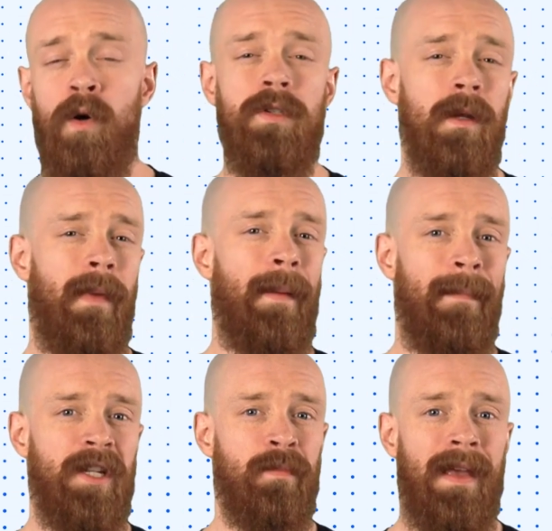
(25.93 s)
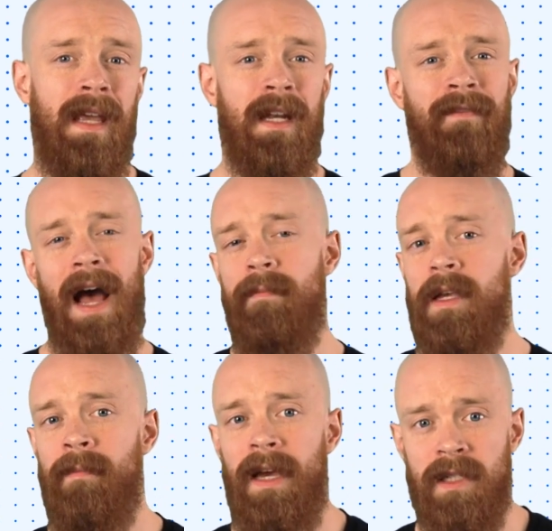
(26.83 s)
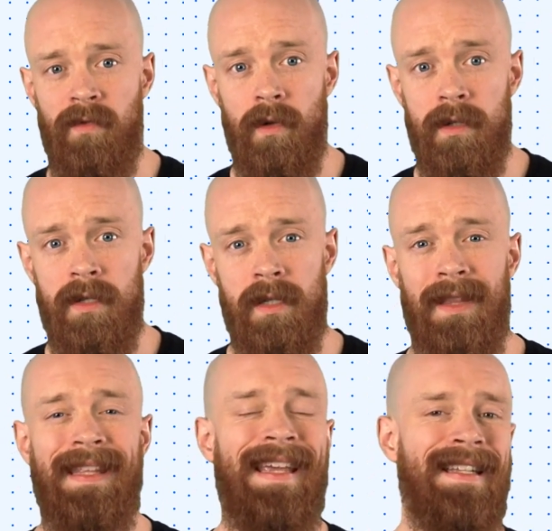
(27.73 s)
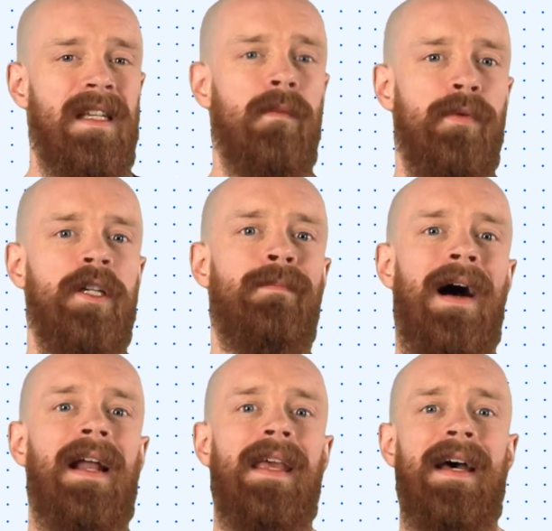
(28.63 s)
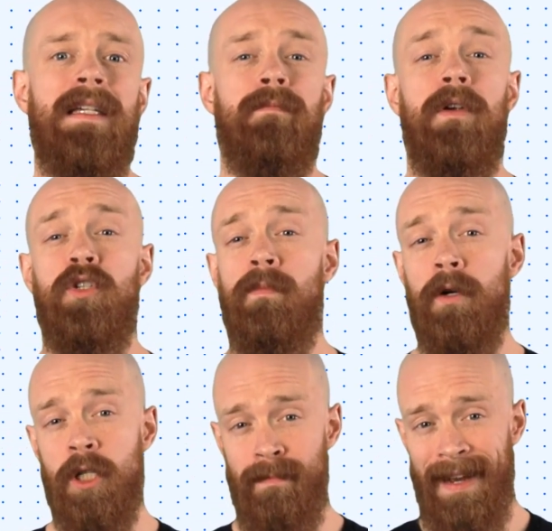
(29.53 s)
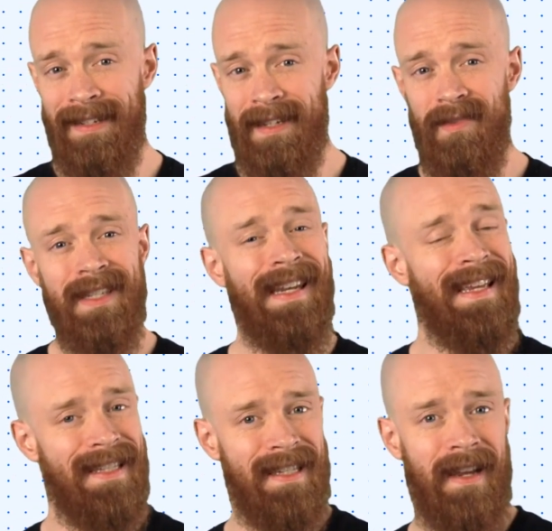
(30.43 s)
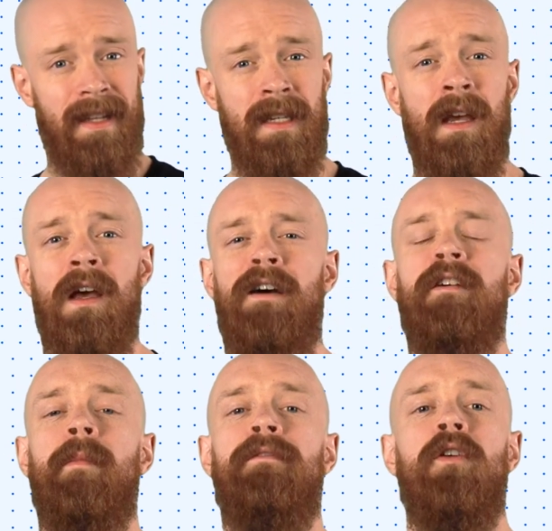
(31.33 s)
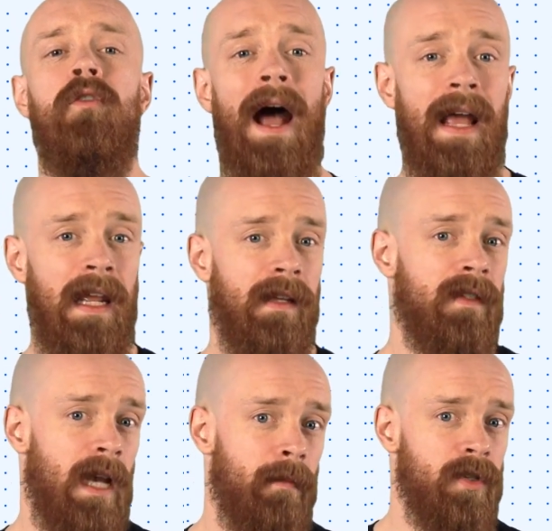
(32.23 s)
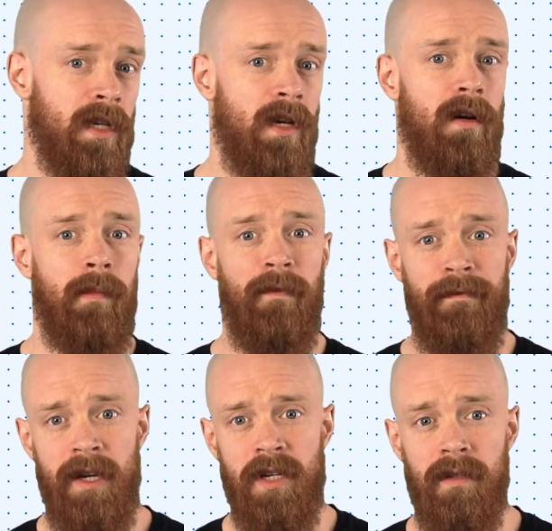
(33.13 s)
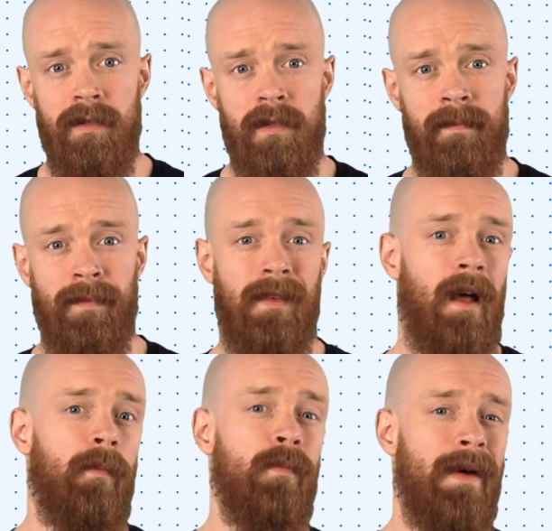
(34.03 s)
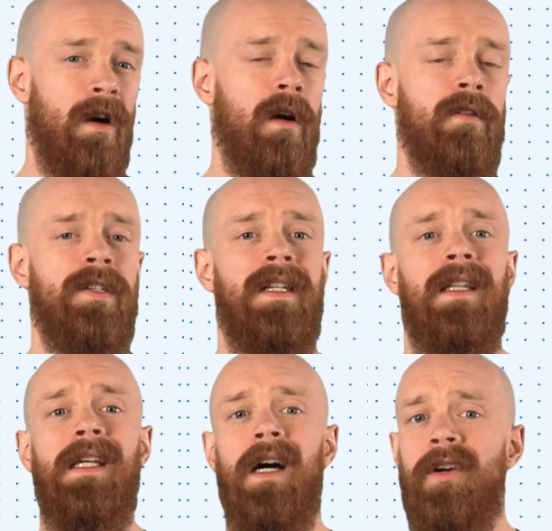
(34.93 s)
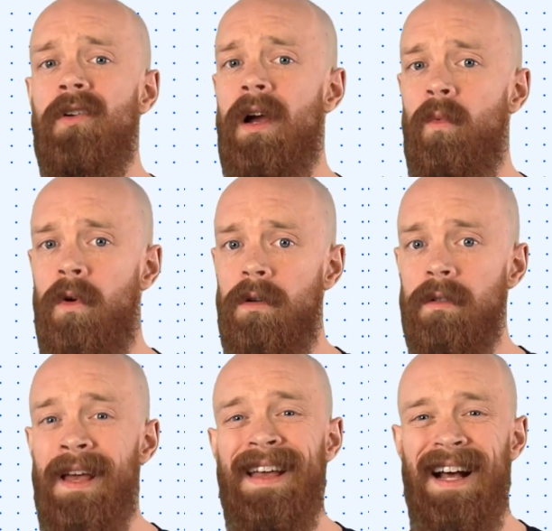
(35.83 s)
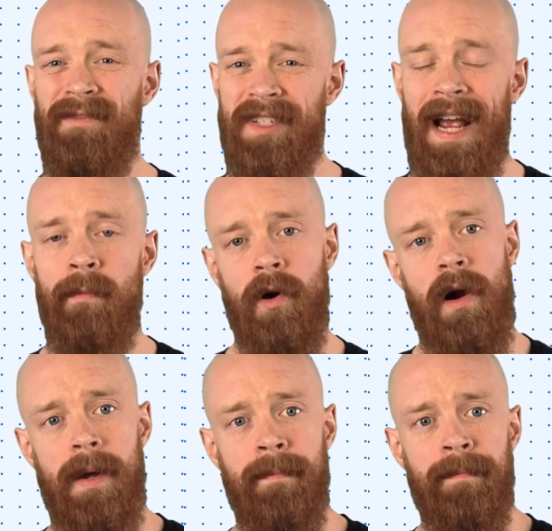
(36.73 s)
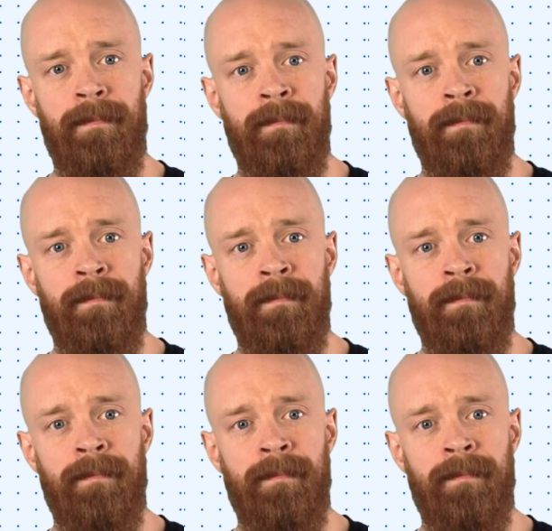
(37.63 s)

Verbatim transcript: Hosted by Mitch Mayne of IBM X-Force, the Into the Breach podcast brings you perspectives and insights from a variety of cybersecurity professionals to help you better understand the underground world of cybercrime.